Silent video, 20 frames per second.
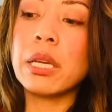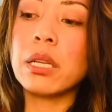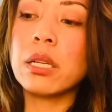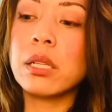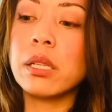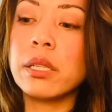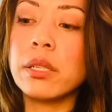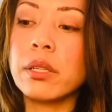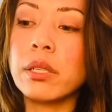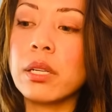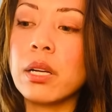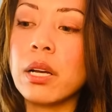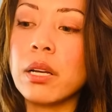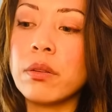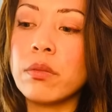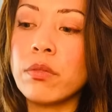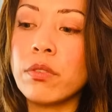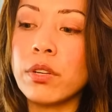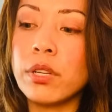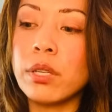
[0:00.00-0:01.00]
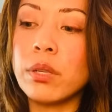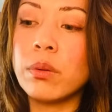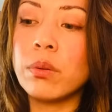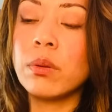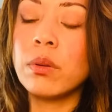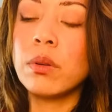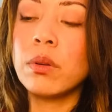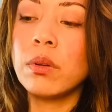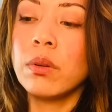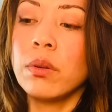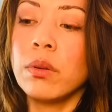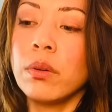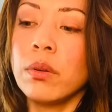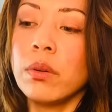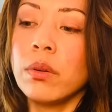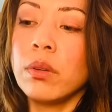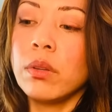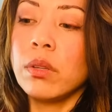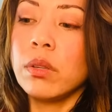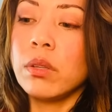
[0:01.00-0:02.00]
it clear cut for you,
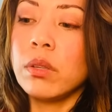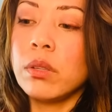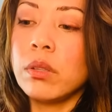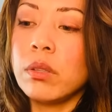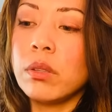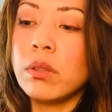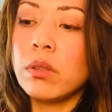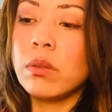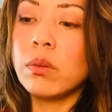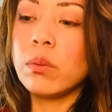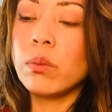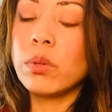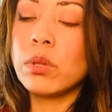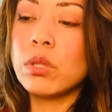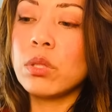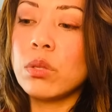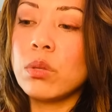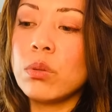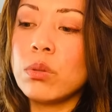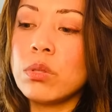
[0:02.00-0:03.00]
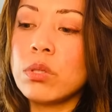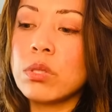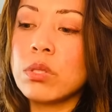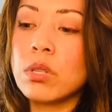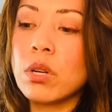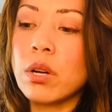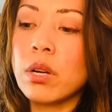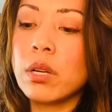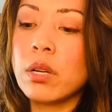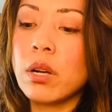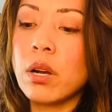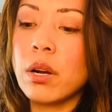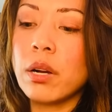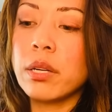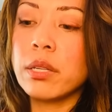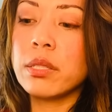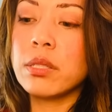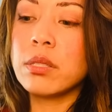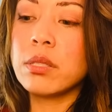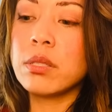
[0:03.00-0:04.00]
with two star
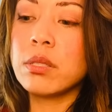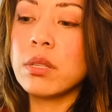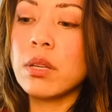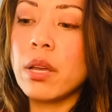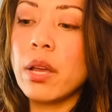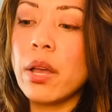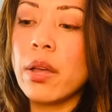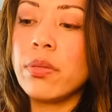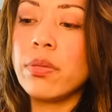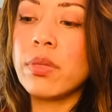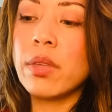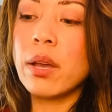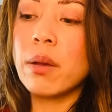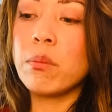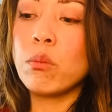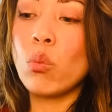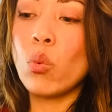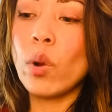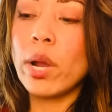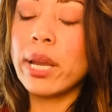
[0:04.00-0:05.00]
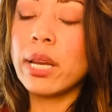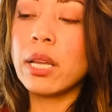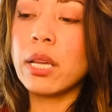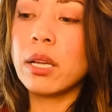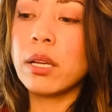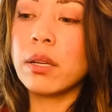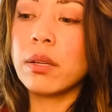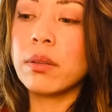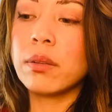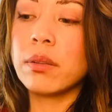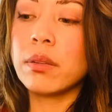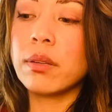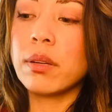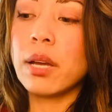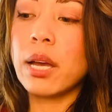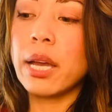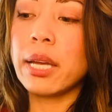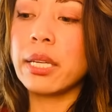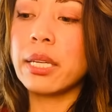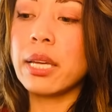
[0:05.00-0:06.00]
cards and them waiting,
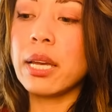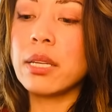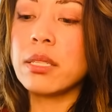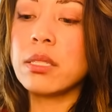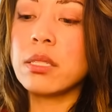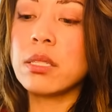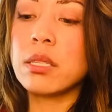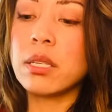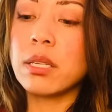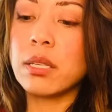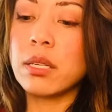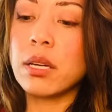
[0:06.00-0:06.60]
I guess, to